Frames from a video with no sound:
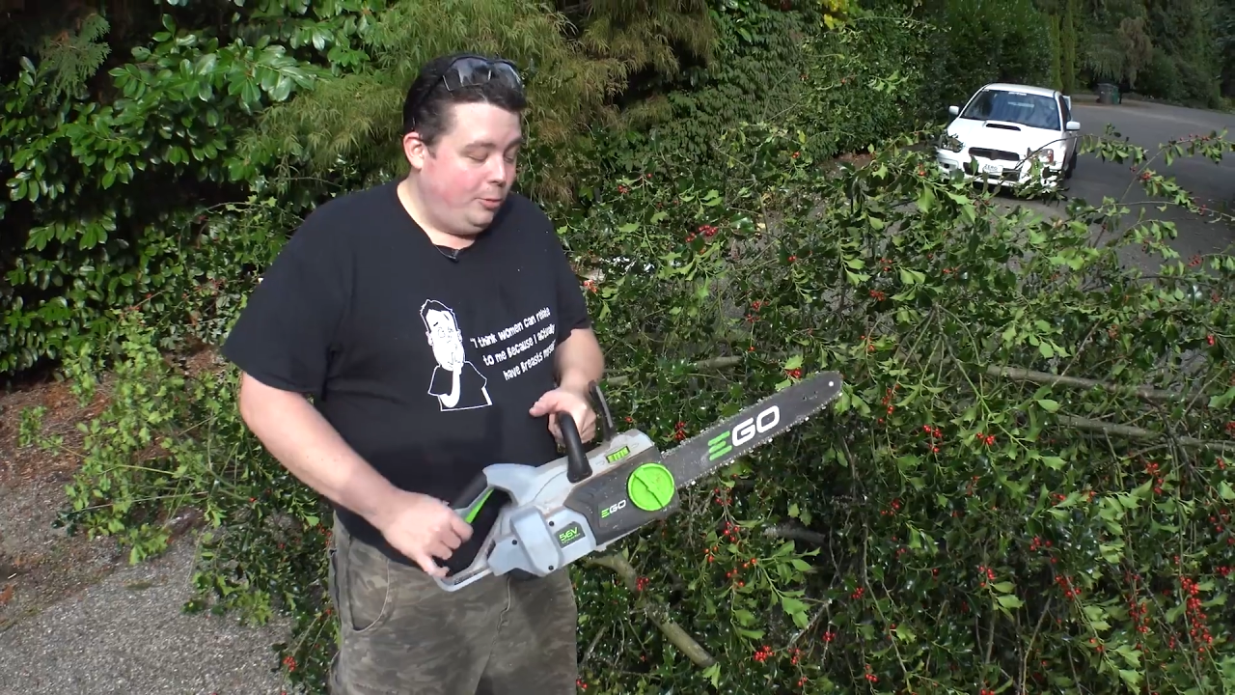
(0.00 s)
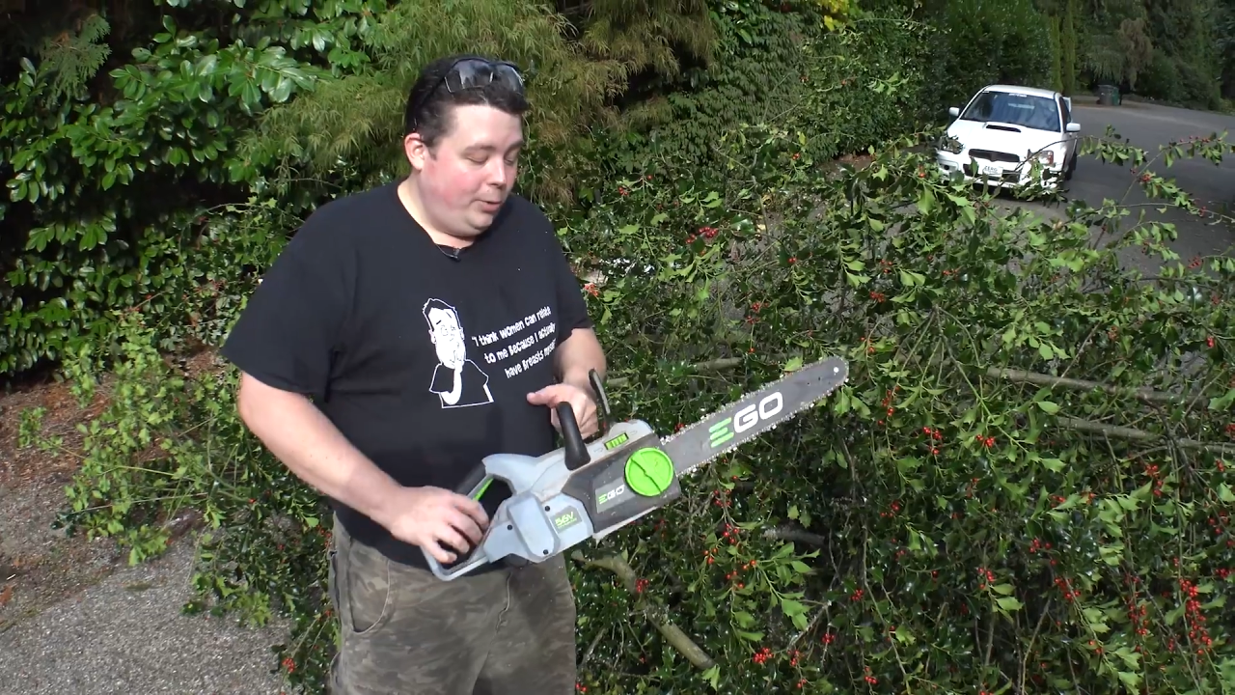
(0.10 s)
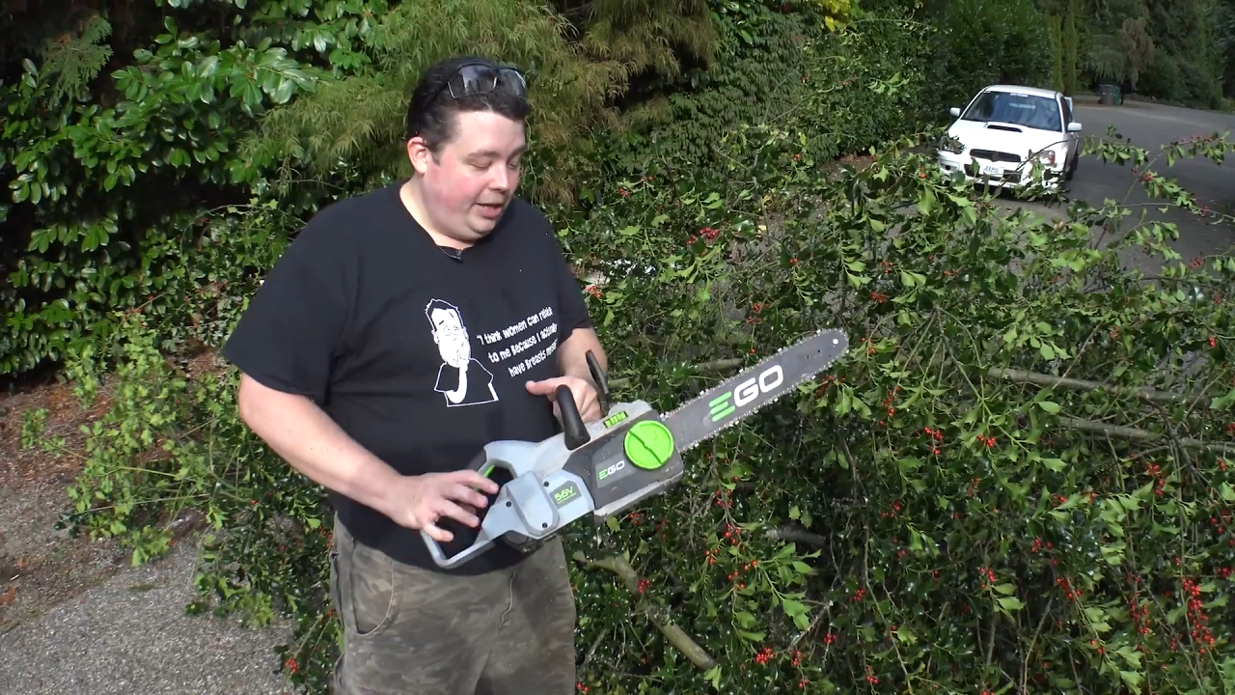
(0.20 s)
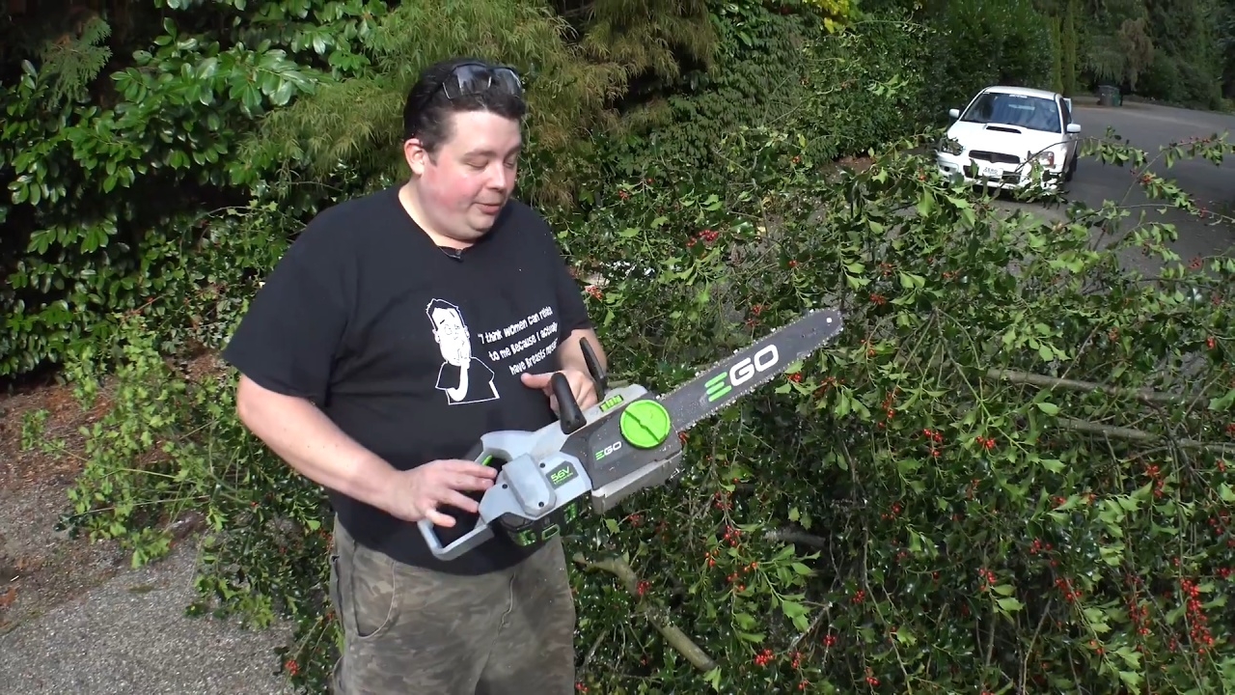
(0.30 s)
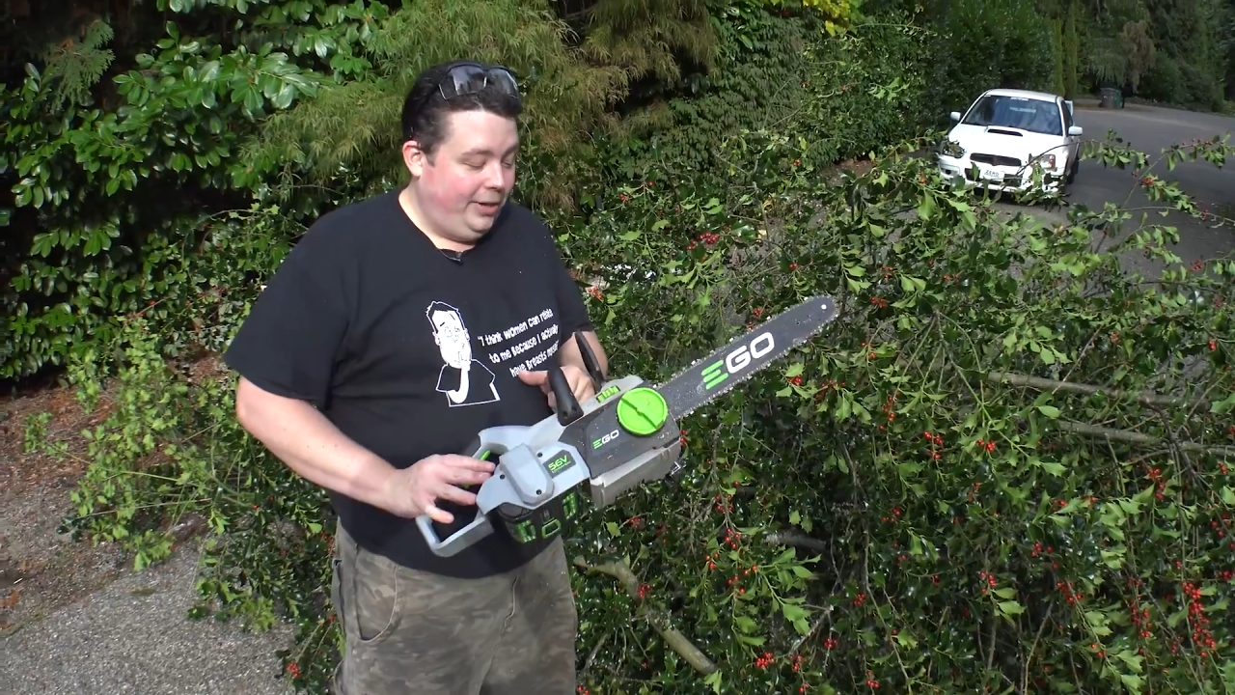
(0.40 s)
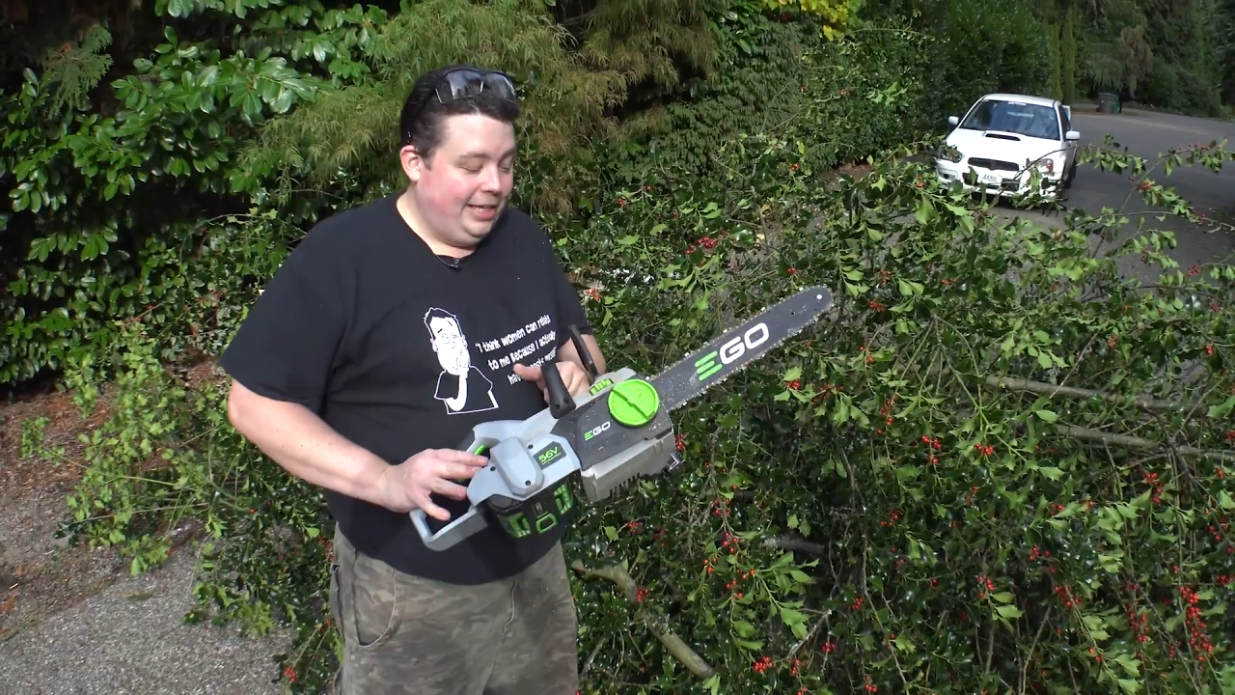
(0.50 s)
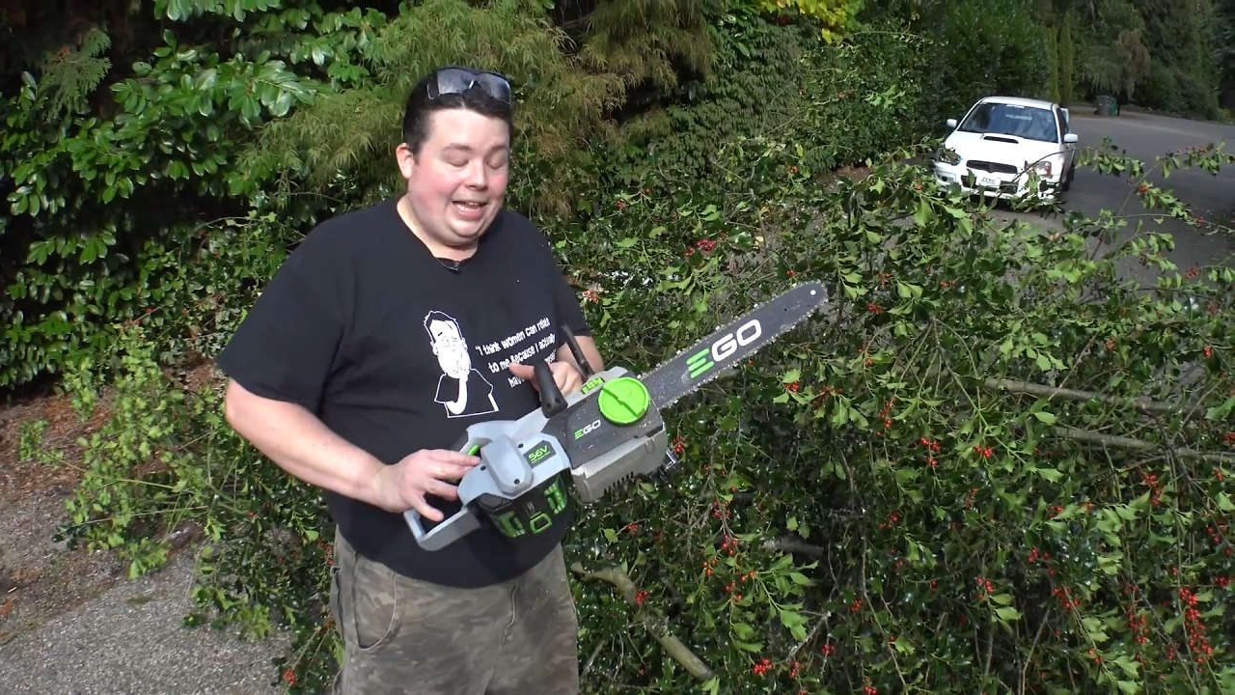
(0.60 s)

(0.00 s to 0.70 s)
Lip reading: I really